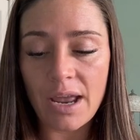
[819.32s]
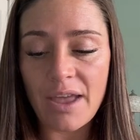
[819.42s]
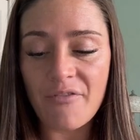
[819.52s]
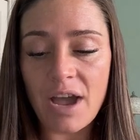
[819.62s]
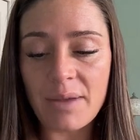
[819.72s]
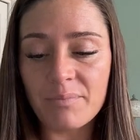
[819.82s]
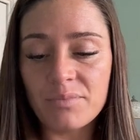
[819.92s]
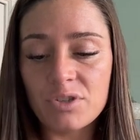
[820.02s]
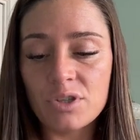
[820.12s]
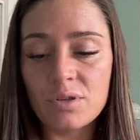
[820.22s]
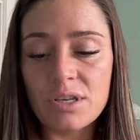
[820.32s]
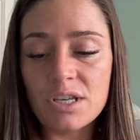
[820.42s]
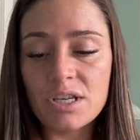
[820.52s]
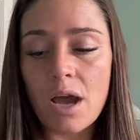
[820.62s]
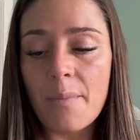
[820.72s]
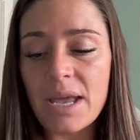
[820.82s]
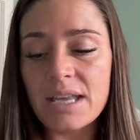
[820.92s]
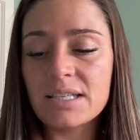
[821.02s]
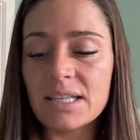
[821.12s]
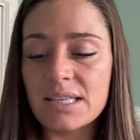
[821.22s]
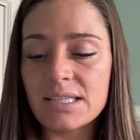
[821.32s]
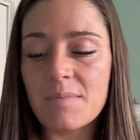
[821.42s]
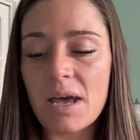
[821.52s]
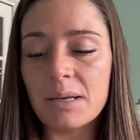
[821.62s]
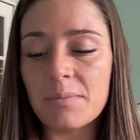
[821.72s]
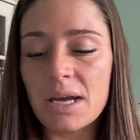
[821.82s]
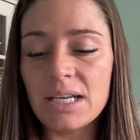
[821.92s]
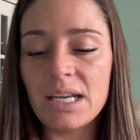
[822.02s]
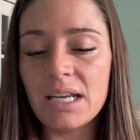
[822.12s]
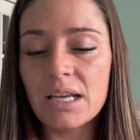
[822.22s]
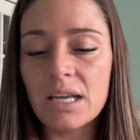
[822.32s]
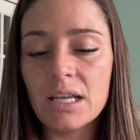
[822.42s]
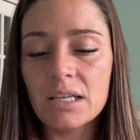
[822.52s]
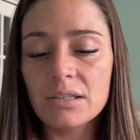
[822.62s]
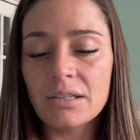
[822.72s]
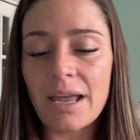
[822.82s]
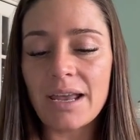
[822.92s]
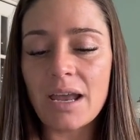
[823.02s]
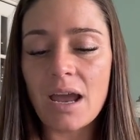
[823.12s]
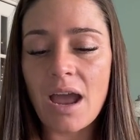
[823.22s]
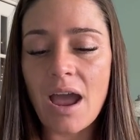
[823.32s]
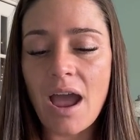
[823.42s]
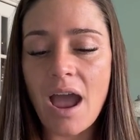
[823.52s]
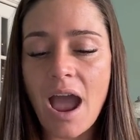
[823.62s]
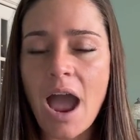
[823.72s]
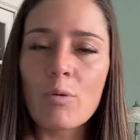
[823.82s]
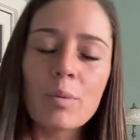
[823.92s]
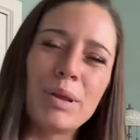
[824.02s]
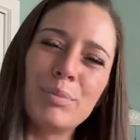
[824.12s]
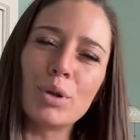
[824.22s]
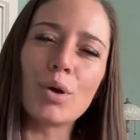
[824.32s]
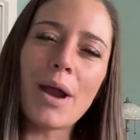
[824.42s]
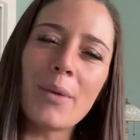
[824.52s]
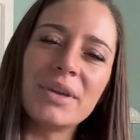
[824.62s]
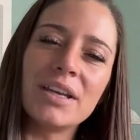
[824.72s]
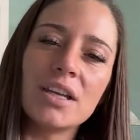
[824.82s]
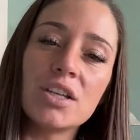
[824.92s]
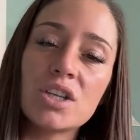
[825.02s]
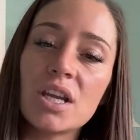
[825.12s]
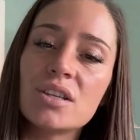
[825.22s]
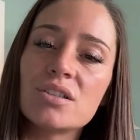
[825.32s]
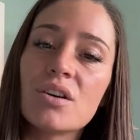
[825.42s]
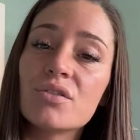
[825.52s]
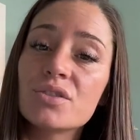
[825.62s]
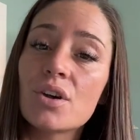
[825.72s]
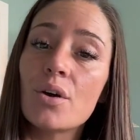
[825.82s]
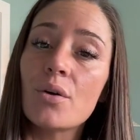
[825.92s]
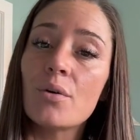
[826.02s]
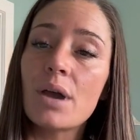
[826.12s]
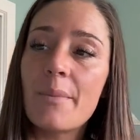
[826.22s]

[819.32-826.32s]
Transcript: if I come into this amount of money, like, how are people around me going to change also?